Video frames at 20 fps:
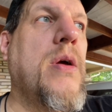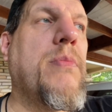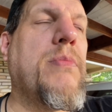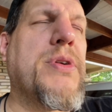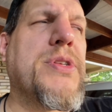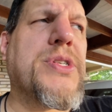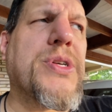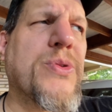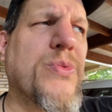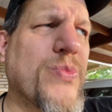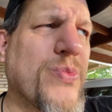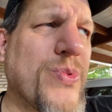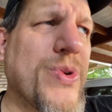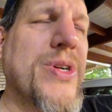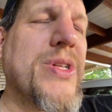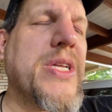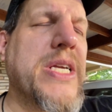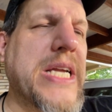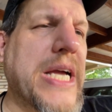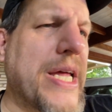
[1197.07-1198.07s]
But you're
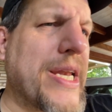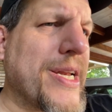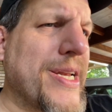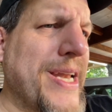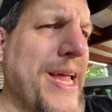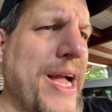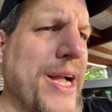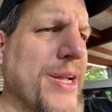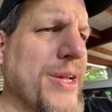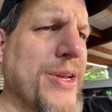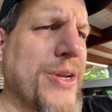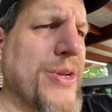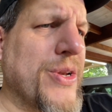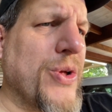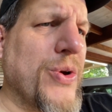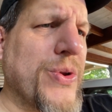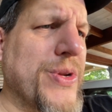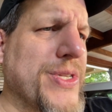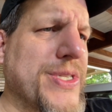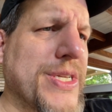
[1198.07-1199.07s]
really not going to
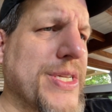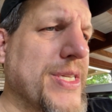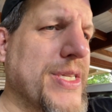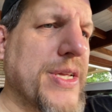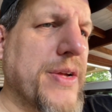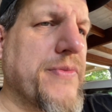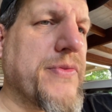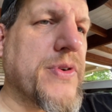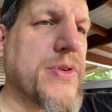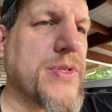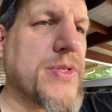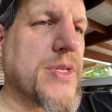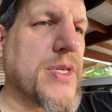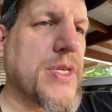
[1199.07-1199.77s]
notice a difference